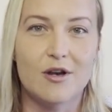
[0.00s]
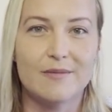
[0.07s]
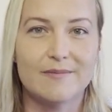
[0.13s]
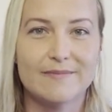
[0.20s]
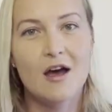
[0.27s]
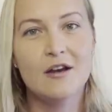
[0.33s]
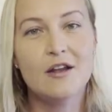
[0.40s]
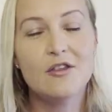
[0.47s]

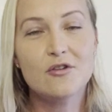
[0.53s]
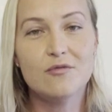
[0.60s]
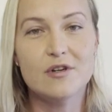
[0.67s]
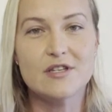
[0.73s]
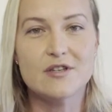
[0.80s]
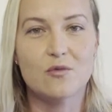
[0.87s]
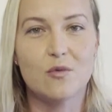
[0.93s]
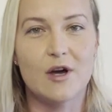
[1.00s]
Another
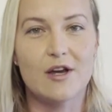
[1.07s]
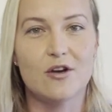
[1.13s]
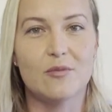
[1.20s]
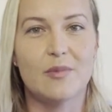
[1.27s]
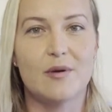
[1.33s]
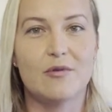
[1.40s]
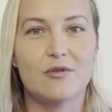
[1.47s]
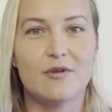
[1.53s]
reason why your
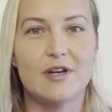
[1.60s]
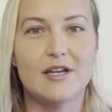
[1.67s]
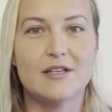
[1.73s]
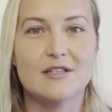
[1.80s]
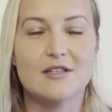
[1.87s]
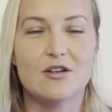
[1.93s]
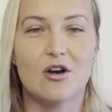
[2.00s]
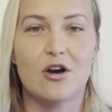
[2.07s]
bubble
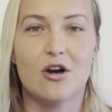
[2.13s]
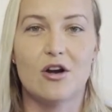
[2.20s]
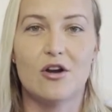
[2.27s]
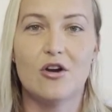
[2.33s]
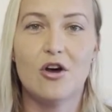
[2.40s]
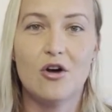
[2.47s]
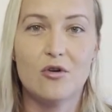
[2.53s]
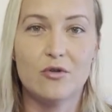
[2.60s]
rings are
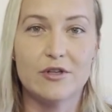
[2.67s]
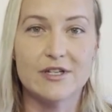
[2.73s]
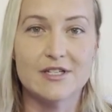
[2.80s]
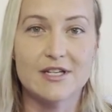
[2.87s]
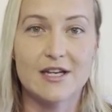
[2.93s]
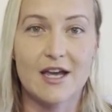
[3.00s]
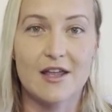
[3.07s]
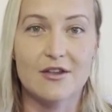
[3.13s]
not holding
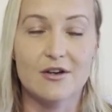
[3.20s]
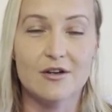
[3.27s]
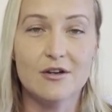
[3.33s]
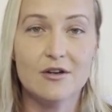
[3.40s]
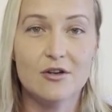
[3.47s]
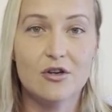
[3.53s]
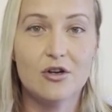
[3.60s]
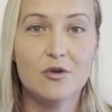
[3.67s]
together
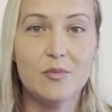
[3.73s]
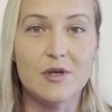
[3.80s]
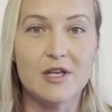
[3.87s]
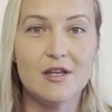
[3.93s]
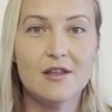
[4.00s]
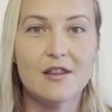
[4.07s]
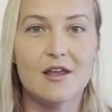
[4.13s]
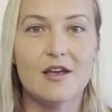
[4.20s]
could
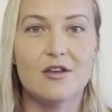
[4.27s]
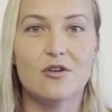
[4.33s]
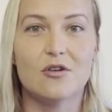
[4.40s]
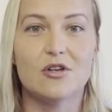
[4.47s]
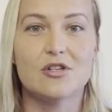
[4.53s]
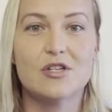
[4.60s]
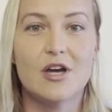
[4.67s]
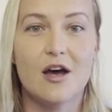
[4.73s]
be that
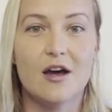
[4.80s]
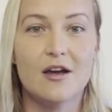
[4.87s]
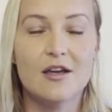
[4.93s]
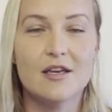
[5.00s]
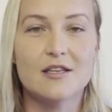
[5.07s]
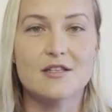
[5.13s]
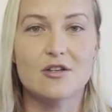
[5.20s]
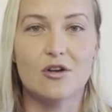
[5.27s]
your tongue
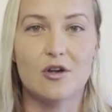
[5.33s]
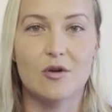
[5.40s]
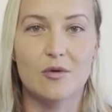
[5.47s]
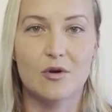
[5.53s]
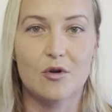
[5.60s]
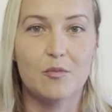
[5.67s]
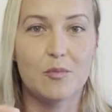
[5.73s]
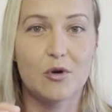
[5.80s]
is not
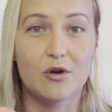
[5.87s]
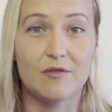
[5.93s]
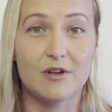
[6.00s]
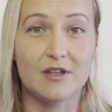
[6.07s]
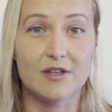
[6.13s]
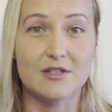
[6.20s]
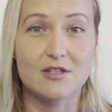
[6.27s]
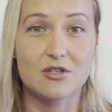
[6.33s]

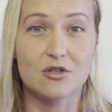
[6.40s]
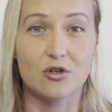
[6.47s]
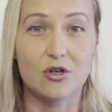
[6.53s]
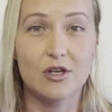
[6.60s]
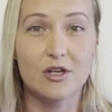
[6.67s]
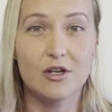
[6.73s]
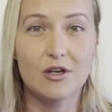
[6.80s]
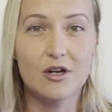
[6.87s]
perfectly
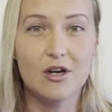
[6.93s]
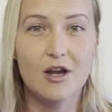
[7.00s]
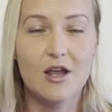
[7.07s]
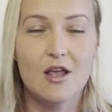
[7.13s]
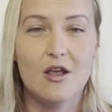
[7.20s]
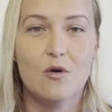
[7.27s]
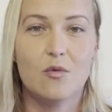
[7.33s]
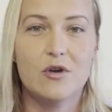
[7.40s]
circular.
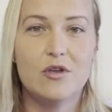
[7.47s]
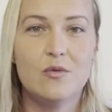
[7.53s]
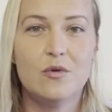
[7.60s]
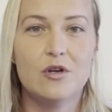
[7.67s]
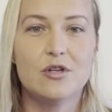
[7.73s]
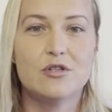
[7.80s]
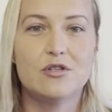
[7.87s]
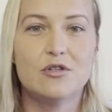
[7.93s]
What you want
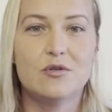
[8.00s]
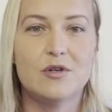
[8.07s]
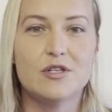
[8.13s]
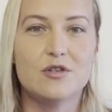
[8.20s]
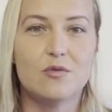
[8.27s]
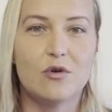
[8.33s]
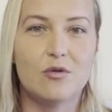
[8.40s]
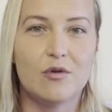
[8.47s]
to do is
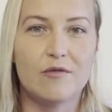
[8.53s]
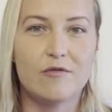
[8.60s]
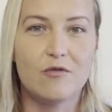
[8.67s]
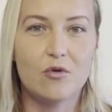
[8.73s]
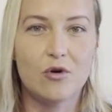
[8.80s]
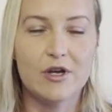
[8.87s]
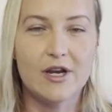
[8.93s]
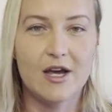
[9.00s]
you want to
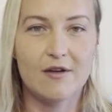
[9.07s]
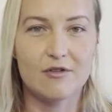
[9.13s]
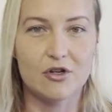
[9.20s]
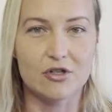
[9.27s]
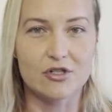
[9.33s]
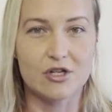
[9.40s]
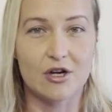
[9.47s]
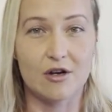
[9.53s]
avoid having your
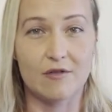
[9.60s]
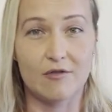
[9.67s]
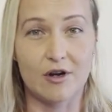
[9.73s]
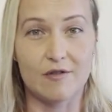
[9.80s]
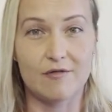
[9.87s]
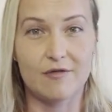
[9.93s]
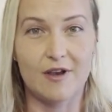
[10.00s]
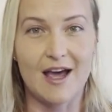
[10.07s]
tongue very
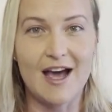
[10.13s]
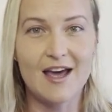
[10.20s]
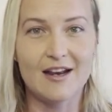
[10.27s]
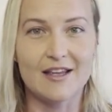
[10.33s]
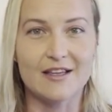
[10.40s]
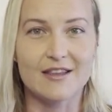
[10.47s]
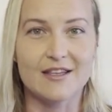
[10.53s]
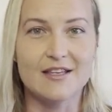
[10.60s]
flat
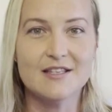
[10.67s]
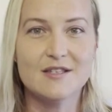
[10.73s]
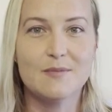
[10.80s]
like this.